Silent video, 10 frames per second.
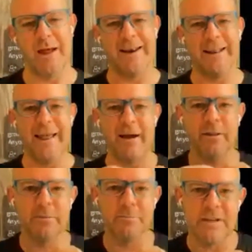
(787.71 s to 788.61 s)
and
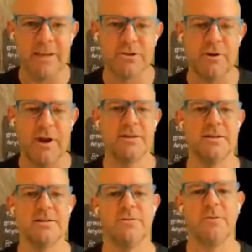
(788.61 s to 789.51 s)
allowing them to interact
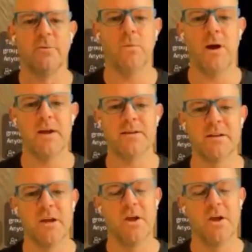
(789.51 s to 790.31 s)
in different ways,